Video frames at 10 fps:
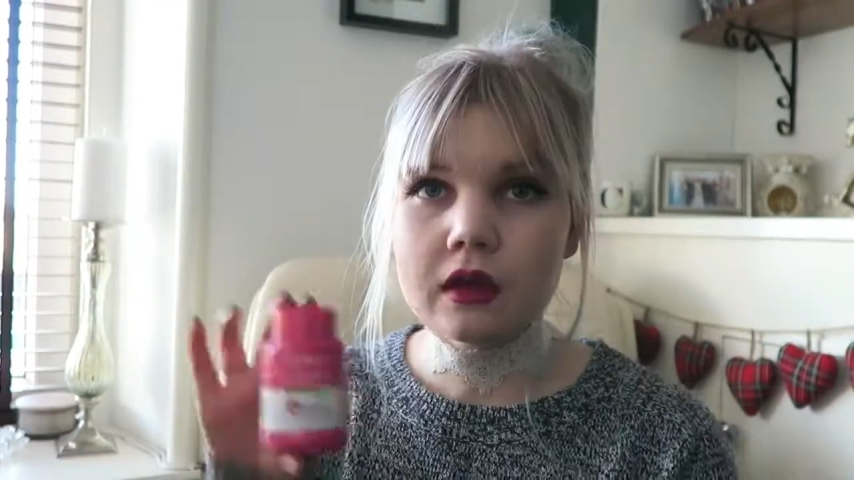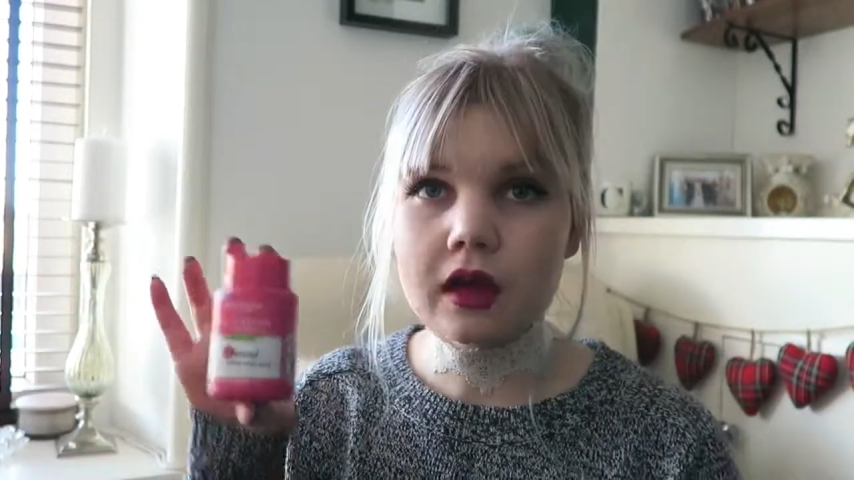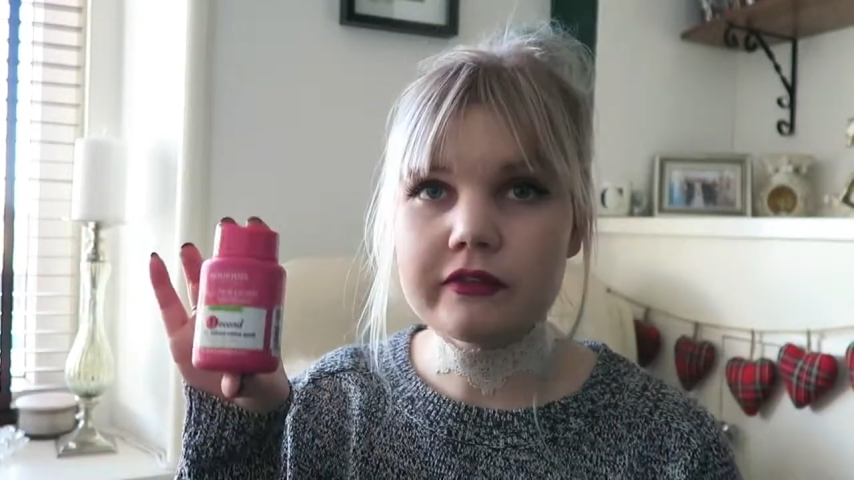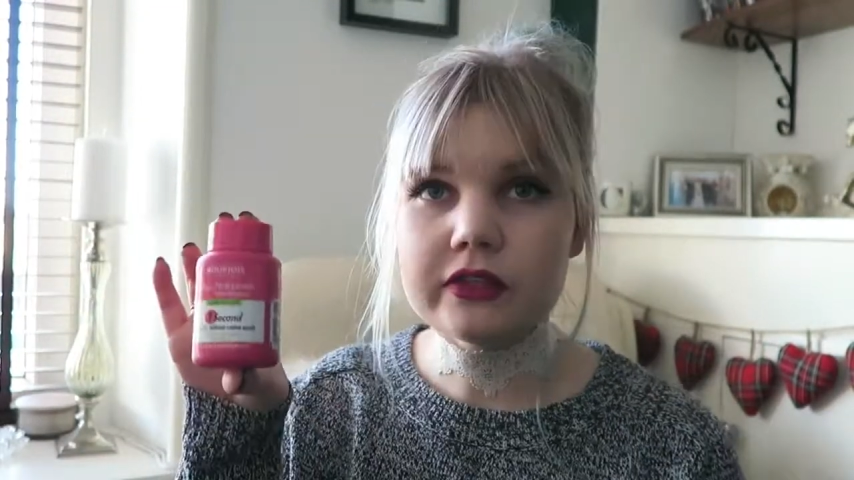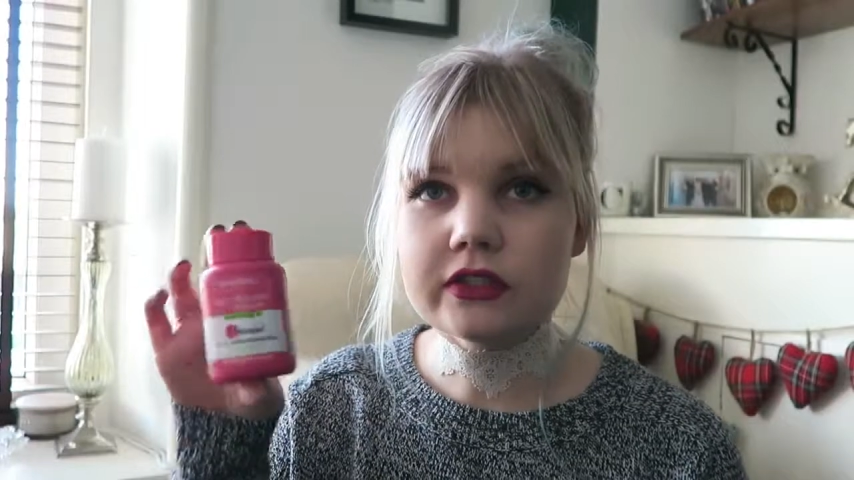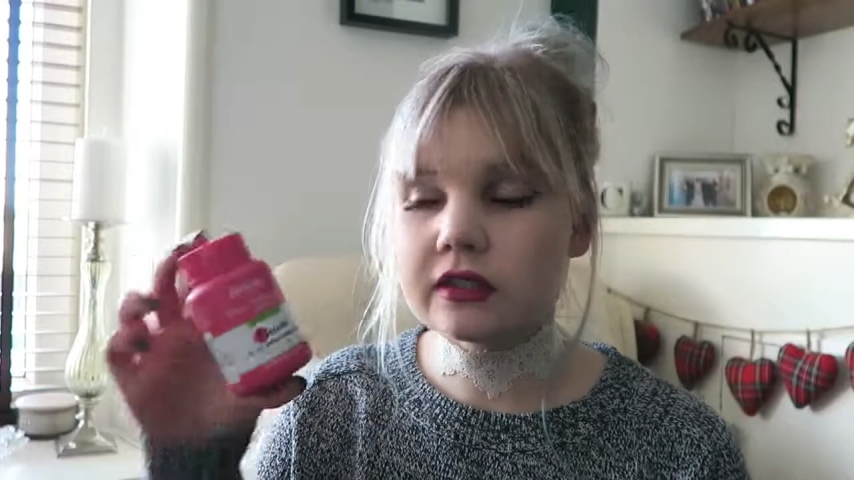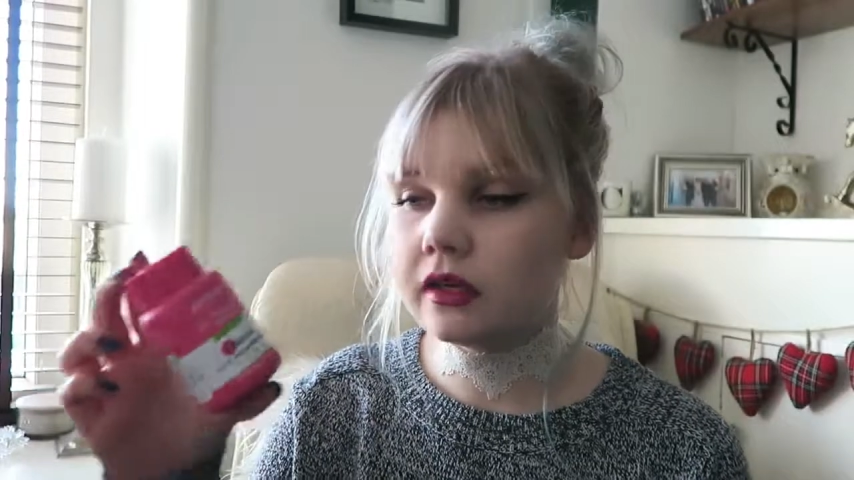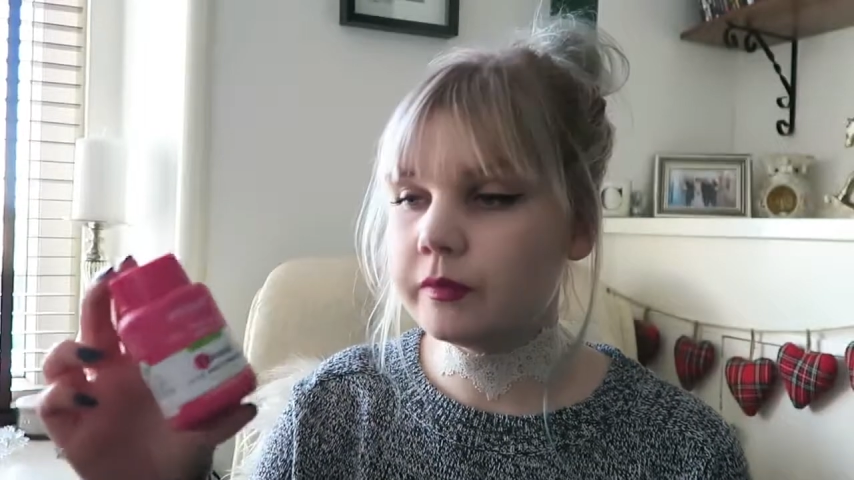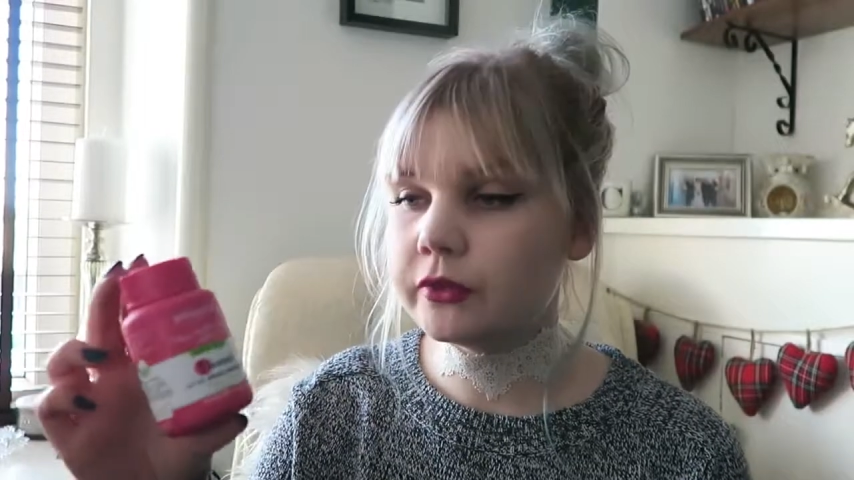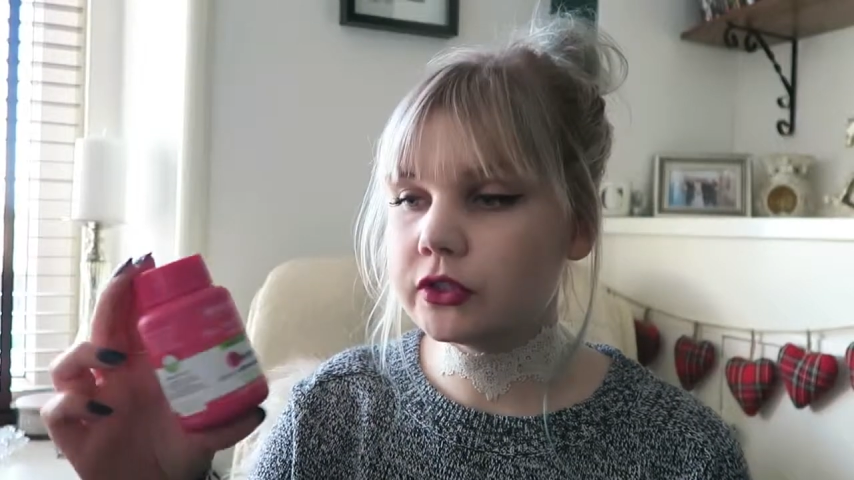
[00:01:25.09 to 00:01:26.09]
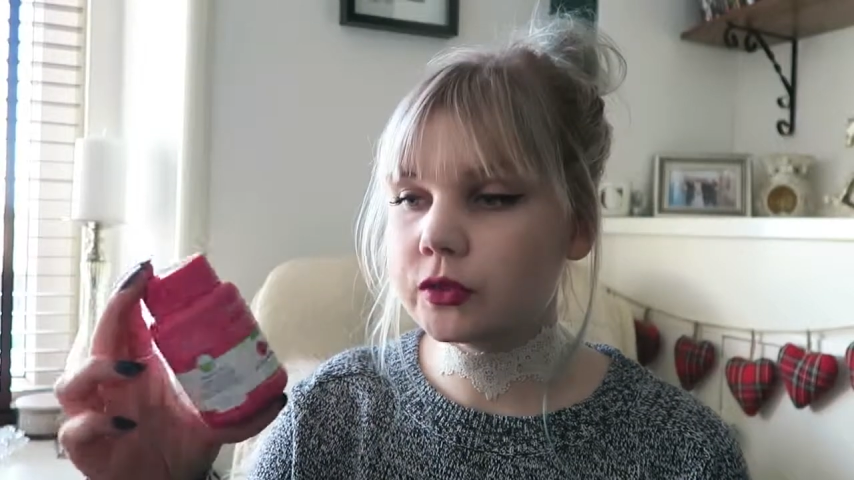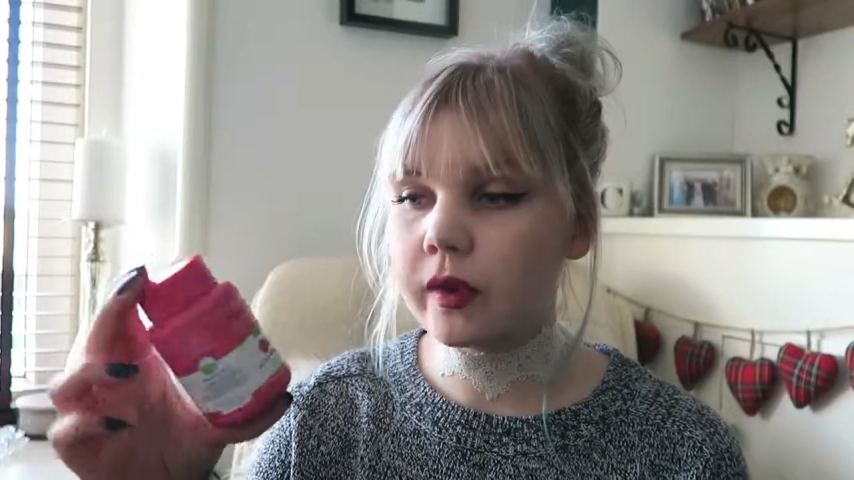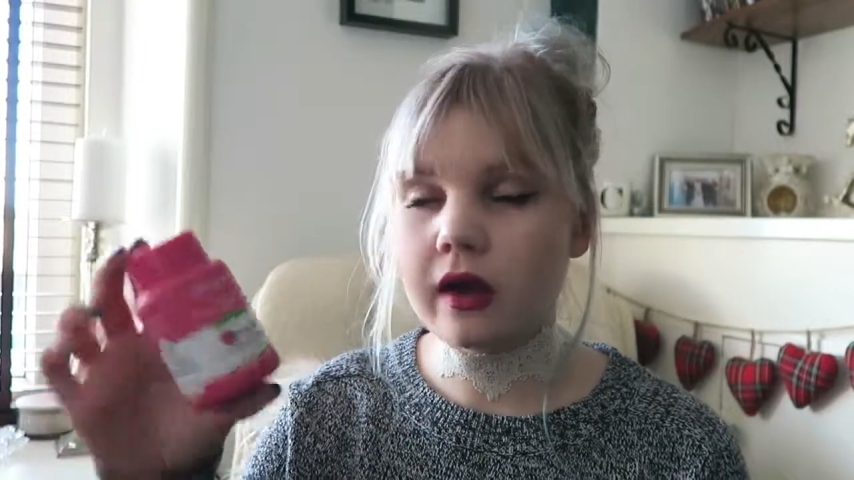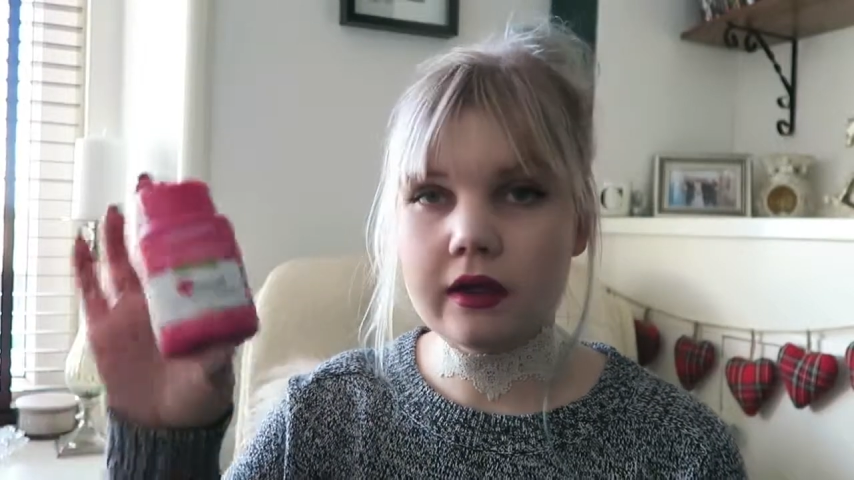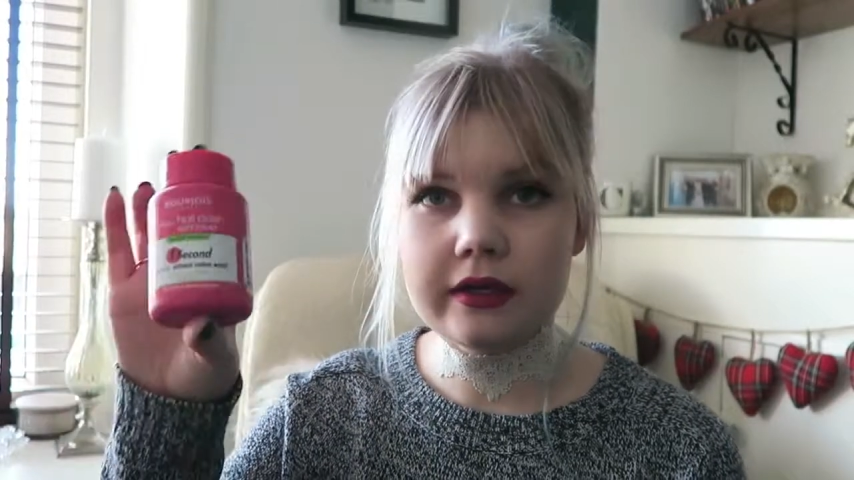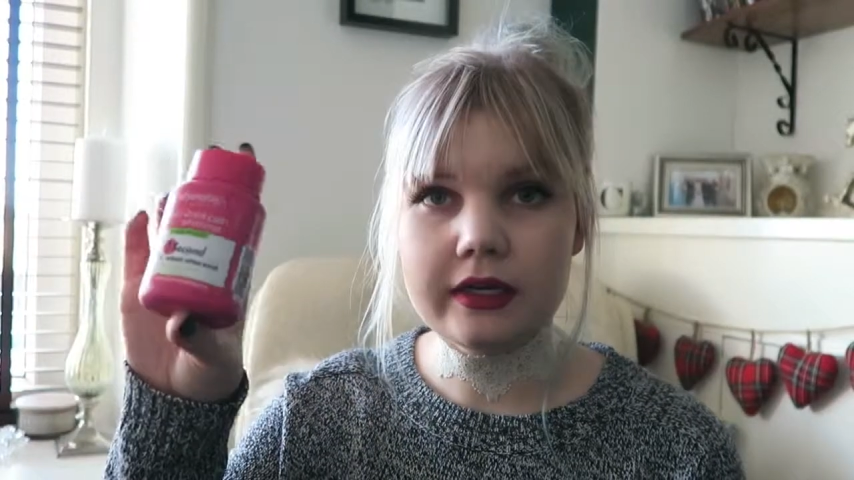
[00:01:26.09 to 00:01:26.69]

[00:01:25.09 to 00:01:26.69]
I've used a Bourjois